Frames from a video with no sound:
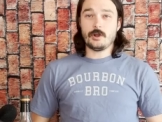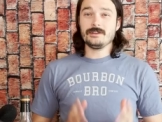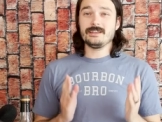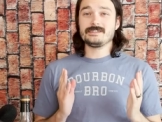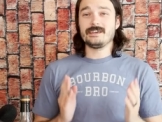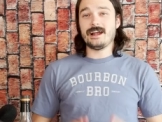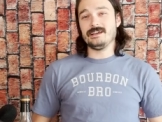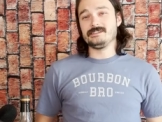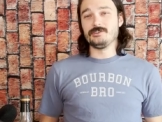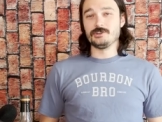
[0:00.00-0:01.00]
All right, let's get
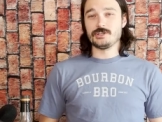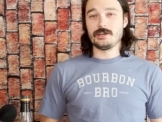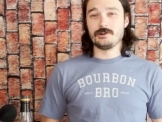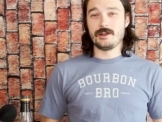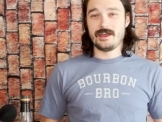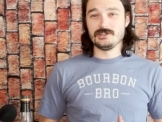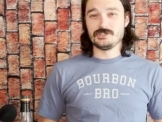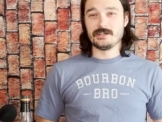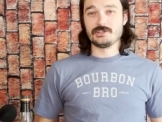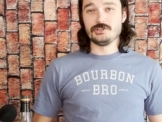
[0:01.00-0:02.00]
ice in our shaker and
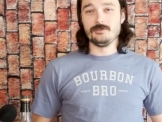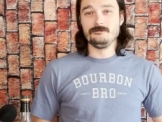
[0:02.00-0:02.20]
shake to chill.